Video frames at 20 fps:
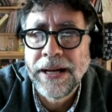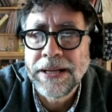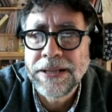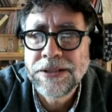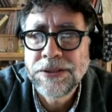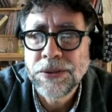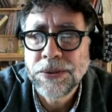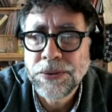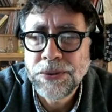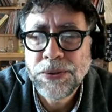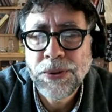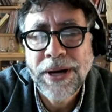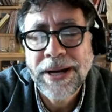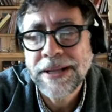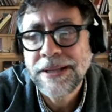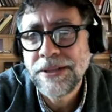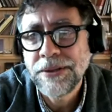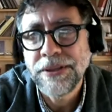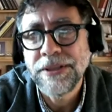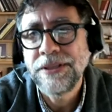So you
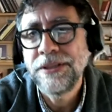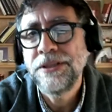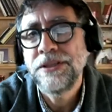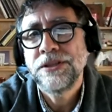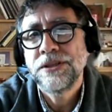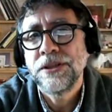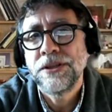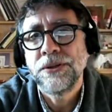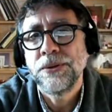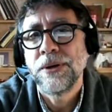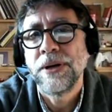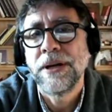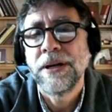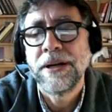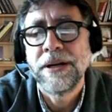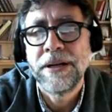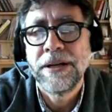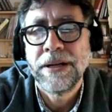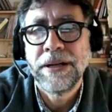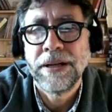are a theoretician, you
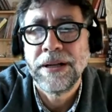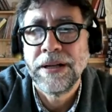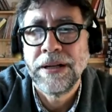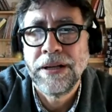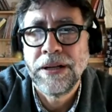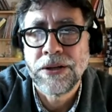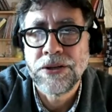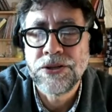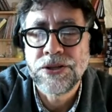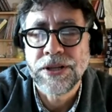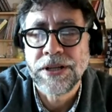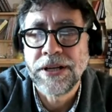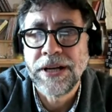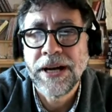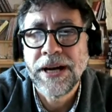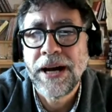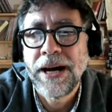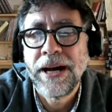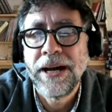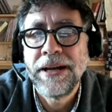are a logic
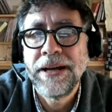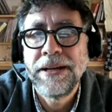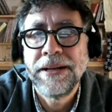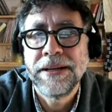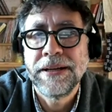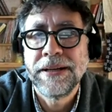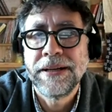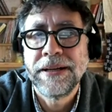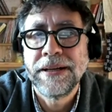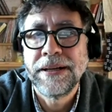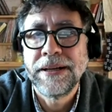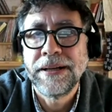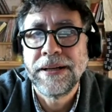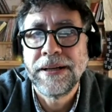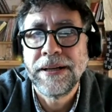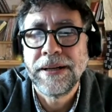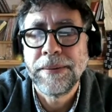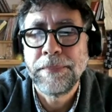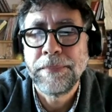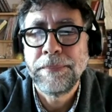guy,
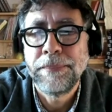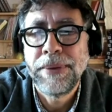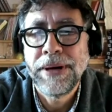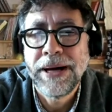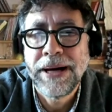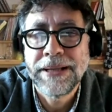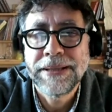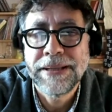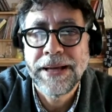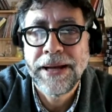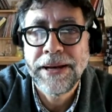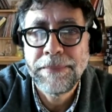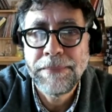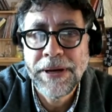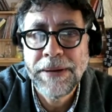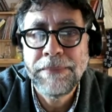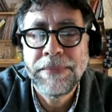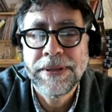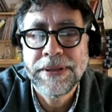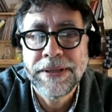but I
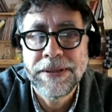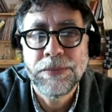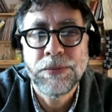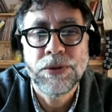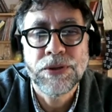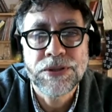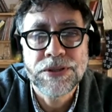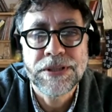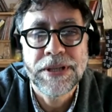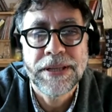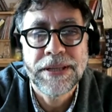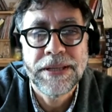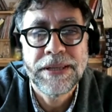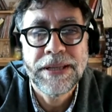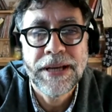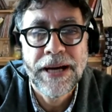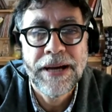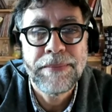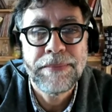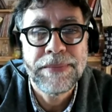remember that there was at the
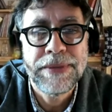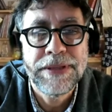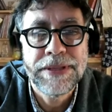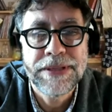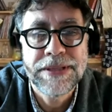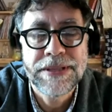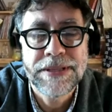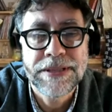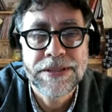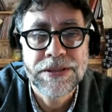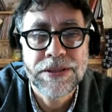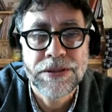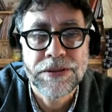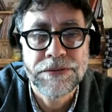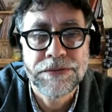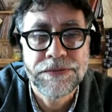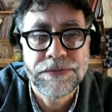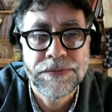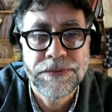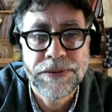time this sort
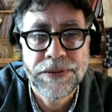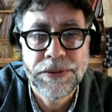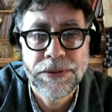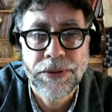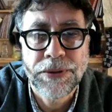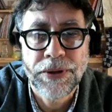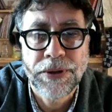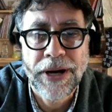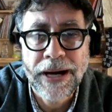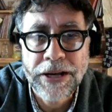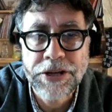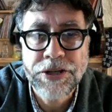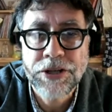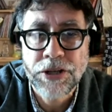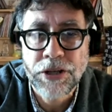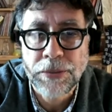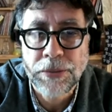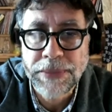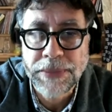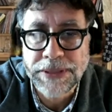of your harsh
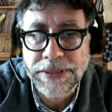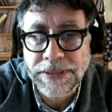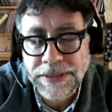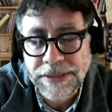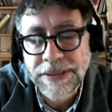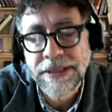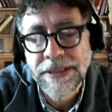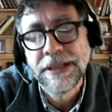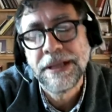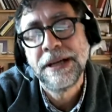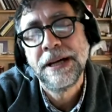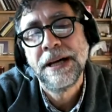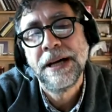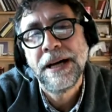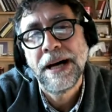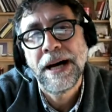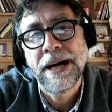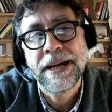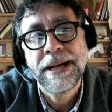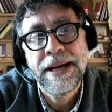comment
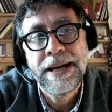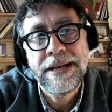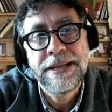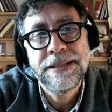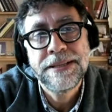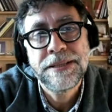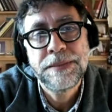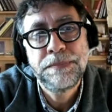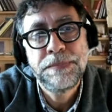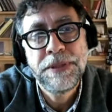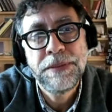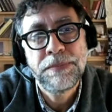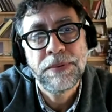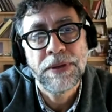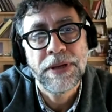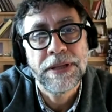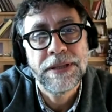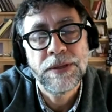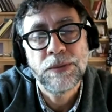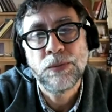against
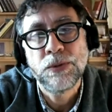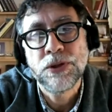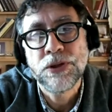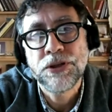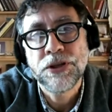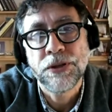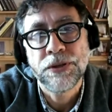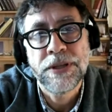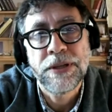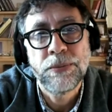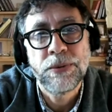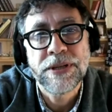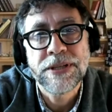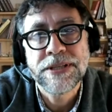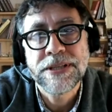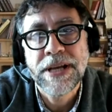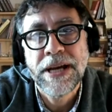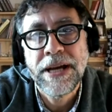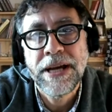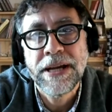people at the workshop that were
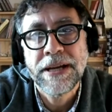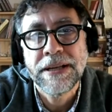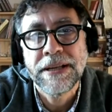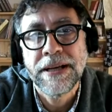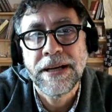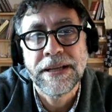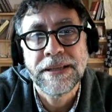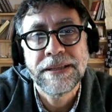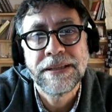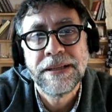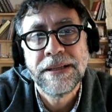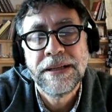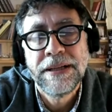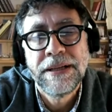saying that